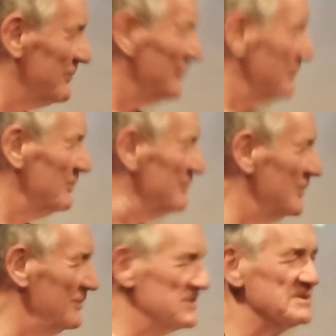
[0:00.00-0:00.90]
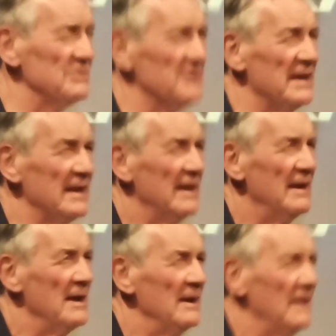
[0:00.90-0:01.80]
They're wonderful movers and all
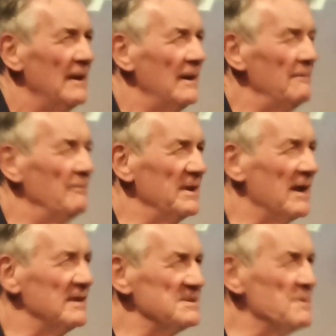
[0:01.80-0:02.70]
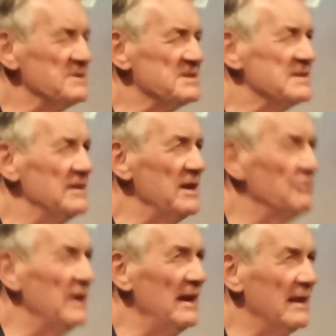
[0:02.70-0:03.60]
that. But I suppose
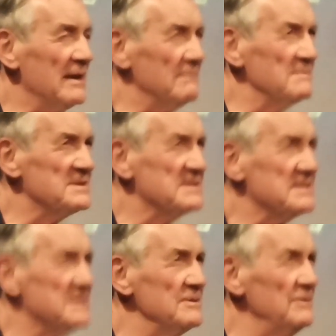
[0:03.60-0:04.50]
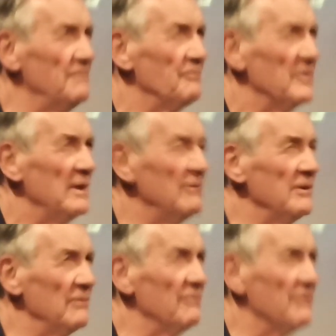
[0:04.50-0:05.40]
it's only really comes to
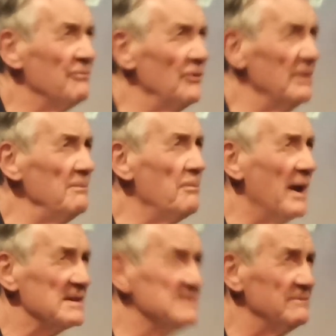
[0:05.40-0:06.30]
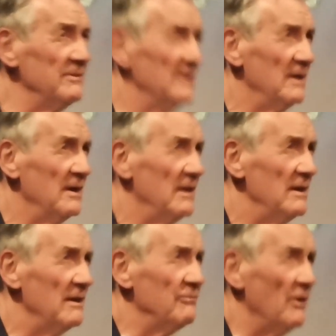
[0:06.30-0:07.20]
the full impact of
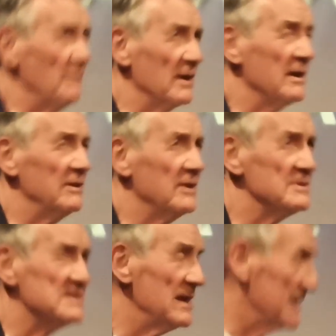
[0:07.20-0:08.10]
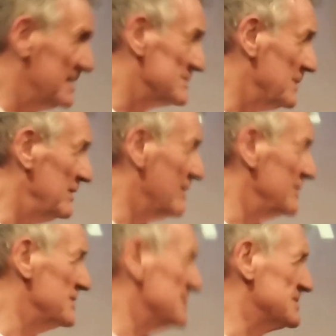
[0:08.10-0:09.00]
what Makoko is like is
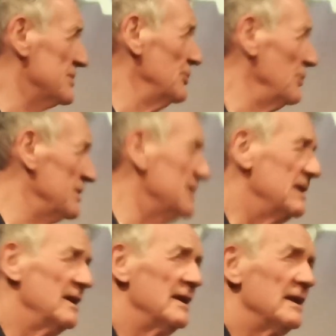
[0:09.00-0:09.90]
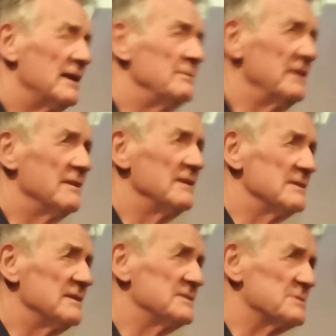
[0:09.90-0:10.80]
when you go to the school. And I
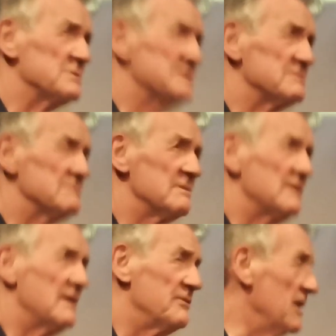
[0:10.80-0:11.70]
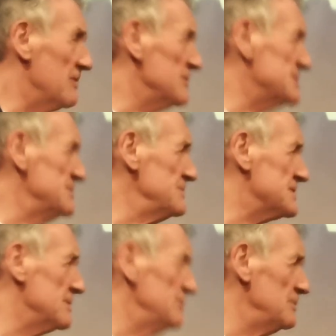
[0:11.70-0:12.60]
mean, there's sort of, I think there are
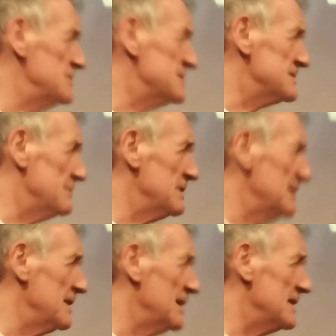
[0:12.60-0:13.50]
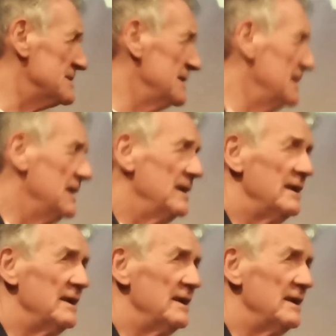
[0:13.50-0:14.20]
2 schools, something like that,